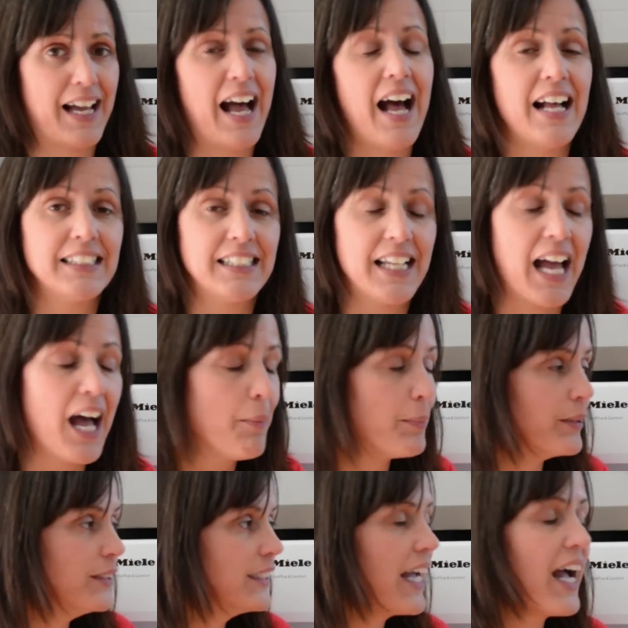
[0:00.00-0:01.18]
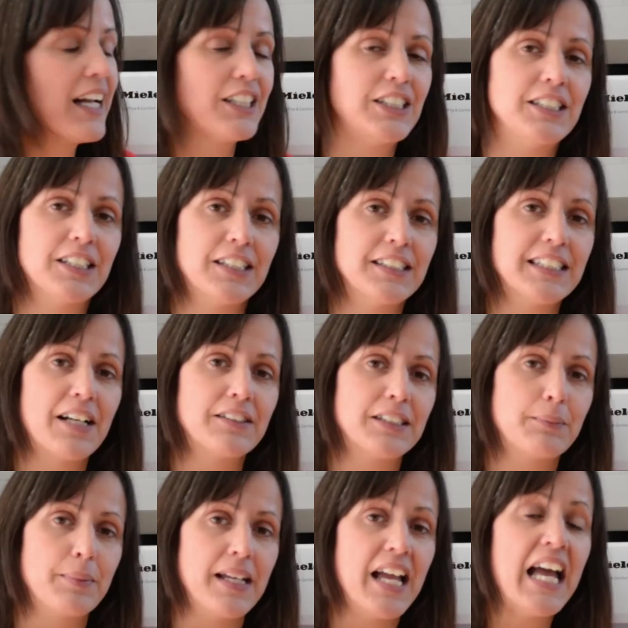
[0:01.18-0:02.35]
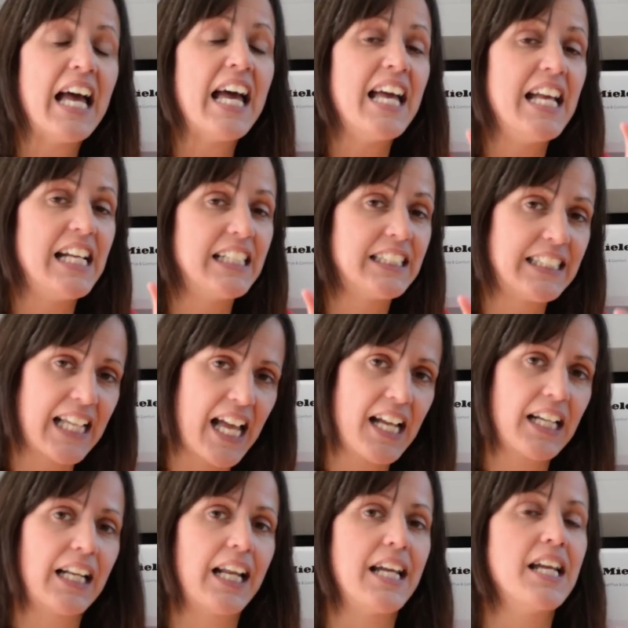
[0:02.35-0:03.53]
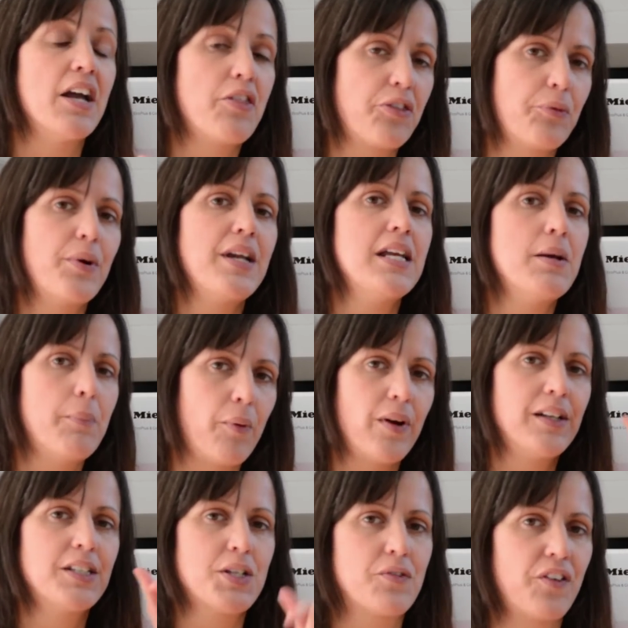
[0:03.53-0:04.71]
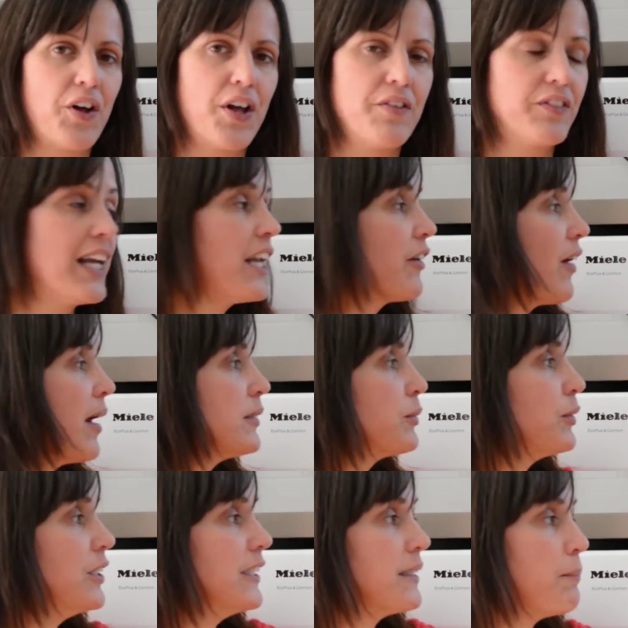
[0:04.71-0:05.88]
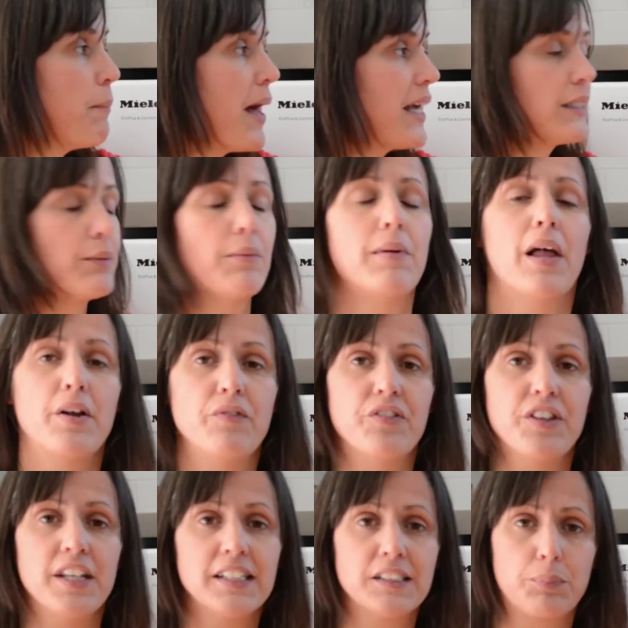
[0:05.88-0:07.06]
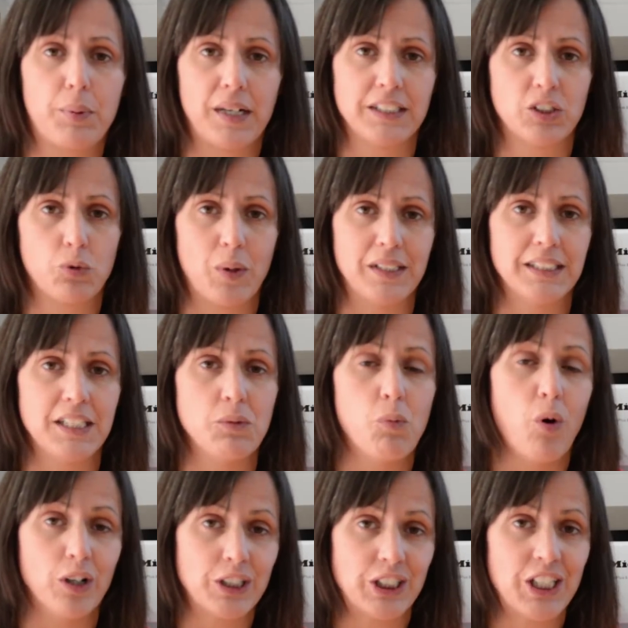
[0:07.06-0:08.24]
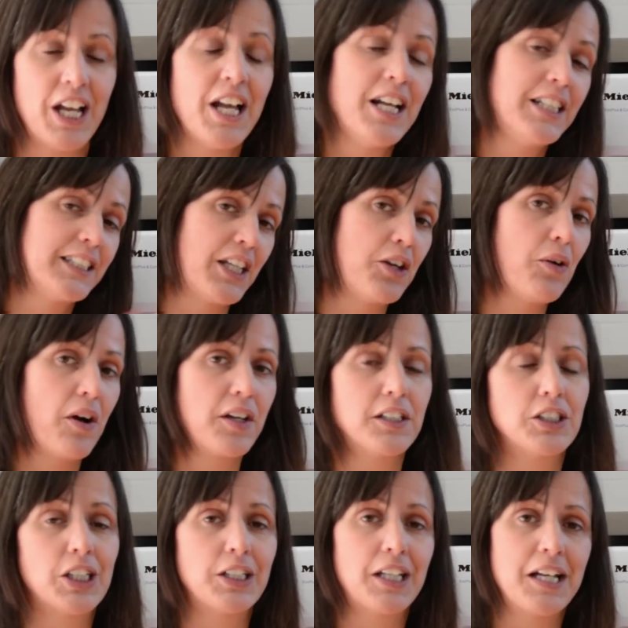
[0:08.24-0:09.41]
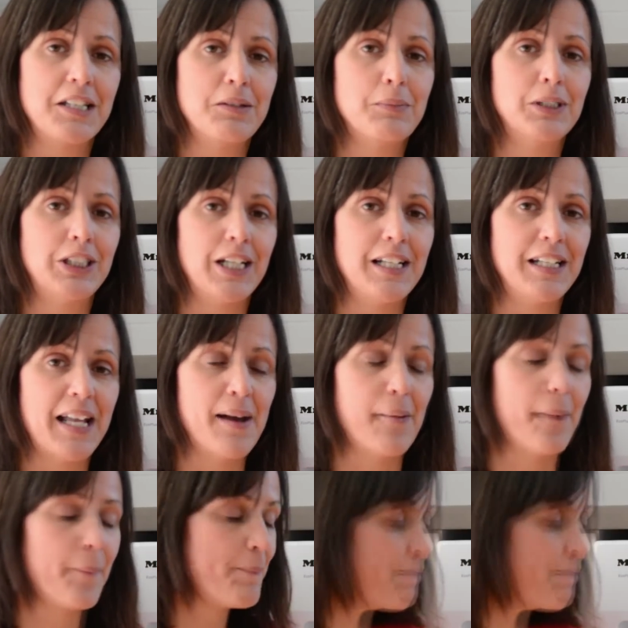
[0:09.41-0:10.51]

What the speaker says: as it happens, it actually turns out to be exactly 3.5 kilograms, which is the maximum load for the Express 20 wash. So I'm going to chuck that in the machine now.